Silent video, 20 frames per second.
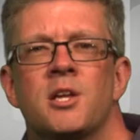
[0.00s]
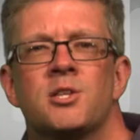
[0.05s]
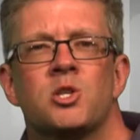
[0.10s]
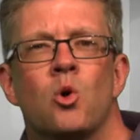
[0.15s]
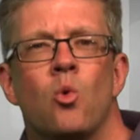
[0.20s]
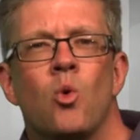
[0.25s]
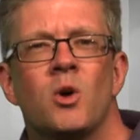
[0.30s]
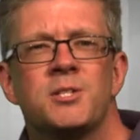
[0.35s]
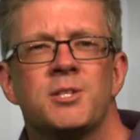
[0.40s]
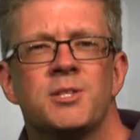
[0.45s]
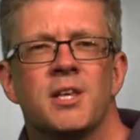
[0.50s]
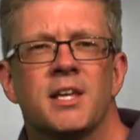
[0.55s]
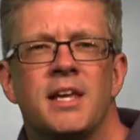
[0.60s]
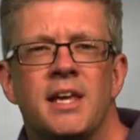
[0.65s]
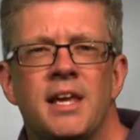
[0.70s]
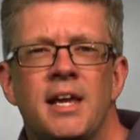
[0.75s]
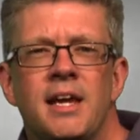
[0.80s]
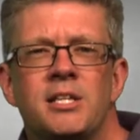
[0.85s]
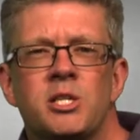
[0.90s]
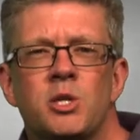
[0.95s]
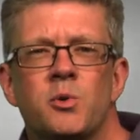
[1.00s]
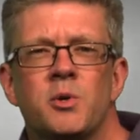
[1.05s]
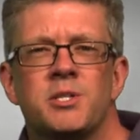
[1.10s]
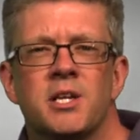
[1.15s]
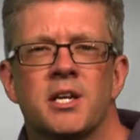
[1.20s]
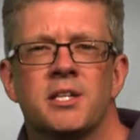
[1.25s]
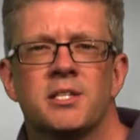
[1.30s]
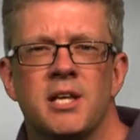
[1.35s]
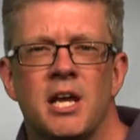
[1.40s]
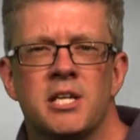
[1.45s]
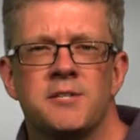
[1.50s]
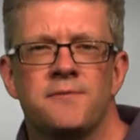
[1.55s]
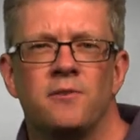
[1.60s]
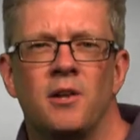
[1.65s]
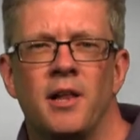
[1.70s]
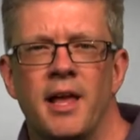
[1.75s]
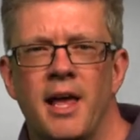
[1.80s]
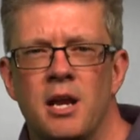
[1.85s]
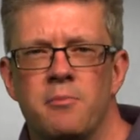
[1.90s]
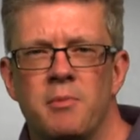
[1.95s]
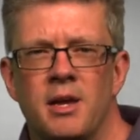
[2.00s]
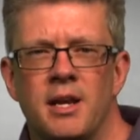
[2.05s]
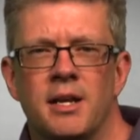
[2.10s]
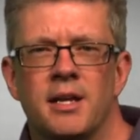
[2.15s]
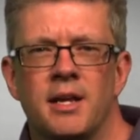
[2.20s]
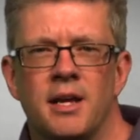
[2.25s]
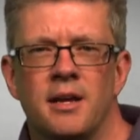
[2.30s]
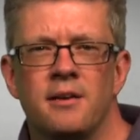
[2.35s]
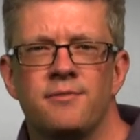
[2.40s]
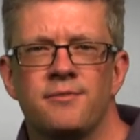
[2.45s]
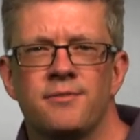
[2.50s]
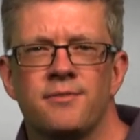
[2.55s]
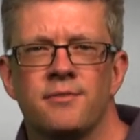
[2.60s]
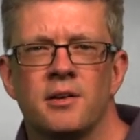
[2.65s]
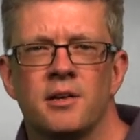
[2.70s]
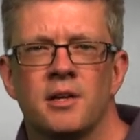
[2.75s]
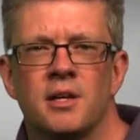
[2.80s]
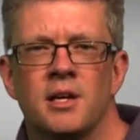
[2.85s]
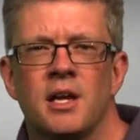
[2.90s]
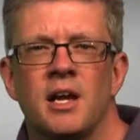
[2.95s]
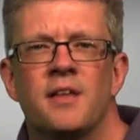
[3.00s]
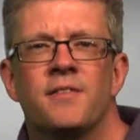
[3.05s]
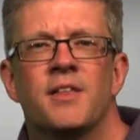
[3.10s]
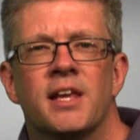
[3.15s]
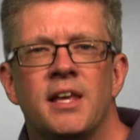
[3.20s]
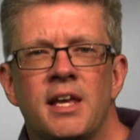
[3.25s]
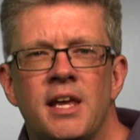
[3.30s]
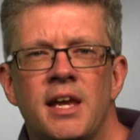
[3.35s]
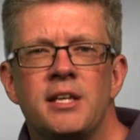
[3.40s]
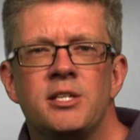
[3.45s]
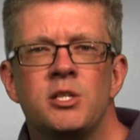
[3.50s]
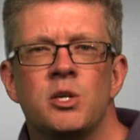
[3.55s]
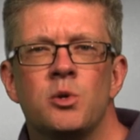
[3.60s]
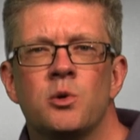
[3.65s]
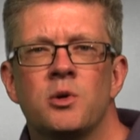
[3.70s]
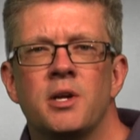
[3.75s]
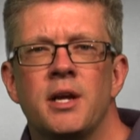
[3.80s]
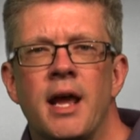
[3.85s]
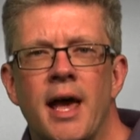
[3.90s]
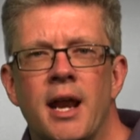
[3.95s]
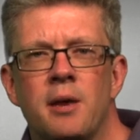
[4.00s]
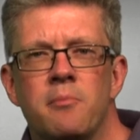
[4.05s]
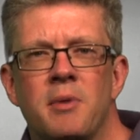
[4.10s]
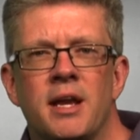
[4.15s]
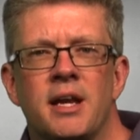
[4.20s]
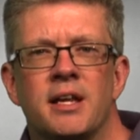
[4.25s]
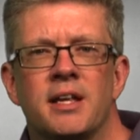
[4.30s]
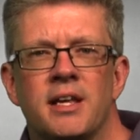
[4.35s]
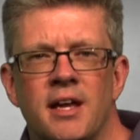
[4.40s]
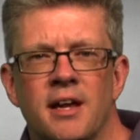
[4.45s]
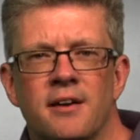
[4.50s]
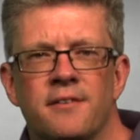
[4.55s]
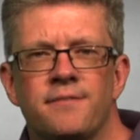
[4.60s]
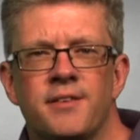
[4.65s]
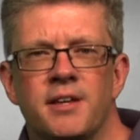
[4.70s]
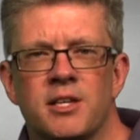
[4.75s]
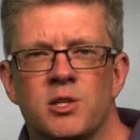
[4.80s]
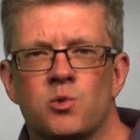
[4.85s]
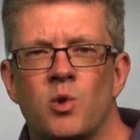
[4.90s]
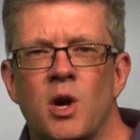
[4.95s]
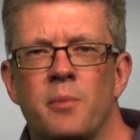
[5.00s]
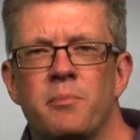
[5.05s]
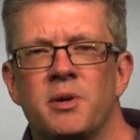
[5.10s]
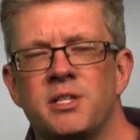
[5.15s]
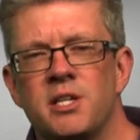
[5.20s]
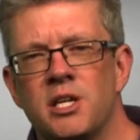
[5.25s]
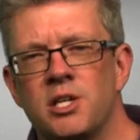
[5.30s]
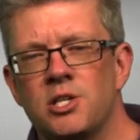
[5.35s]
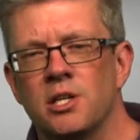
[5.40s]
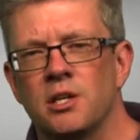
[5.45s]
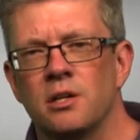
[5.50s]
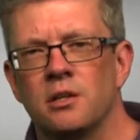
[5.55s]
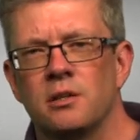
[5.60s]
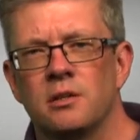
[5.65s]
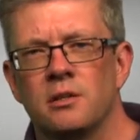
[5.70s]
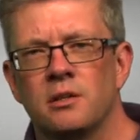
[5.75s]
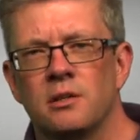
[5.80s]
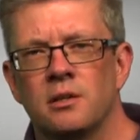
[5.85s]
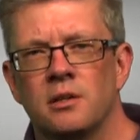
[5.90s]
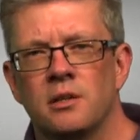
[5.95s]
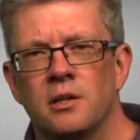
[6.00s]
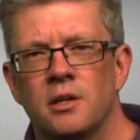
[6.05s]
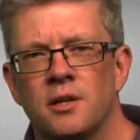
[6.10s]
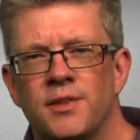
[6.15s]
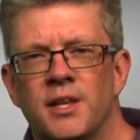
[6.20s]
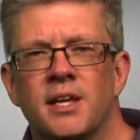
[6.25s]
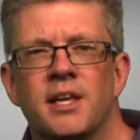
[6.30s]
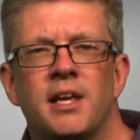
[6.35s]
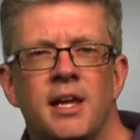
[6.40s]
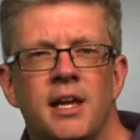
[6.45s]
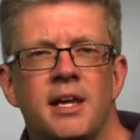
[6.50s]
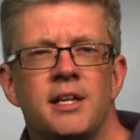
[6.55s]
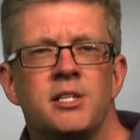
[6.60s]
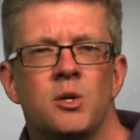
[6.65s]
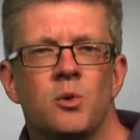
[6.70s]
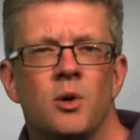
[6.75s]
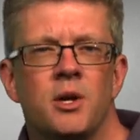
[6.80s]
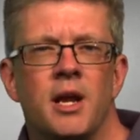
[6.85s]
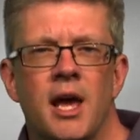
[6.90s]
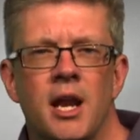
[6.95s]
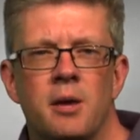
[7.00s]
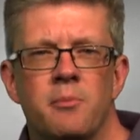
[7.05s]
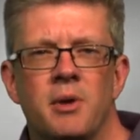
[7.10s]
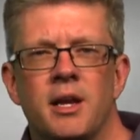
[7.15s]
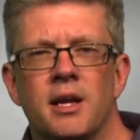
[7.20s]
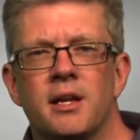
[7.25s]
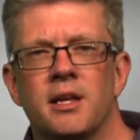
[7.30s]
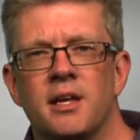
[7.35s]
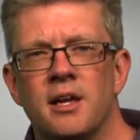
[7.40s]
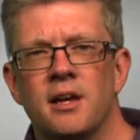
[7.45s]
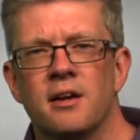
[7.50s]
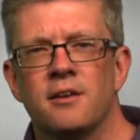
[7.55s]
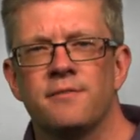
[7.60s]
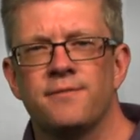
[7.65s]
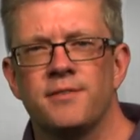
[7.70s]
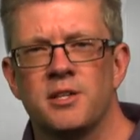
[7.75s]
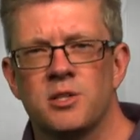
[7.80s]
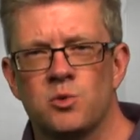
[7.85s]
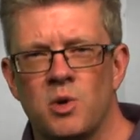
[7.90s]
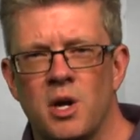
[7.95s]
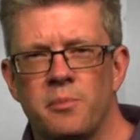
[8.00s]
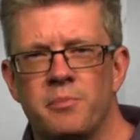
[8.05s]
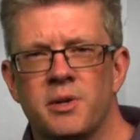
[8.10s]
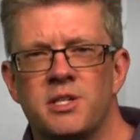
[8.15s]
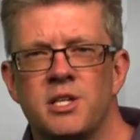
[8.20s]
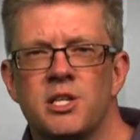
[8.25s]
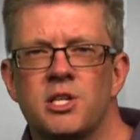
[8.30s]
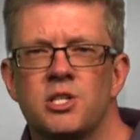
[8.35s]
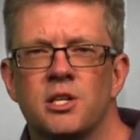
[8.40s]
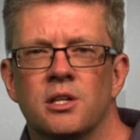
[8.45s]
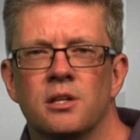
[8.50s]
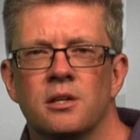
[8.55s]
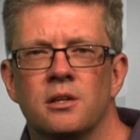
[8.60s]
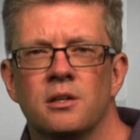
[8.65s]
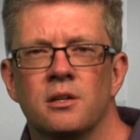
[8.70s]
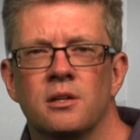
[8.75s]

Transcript: so what's the key to a successful animated GIF? The key to an animated GIF is repetition. The key to an animated GIF is repetition.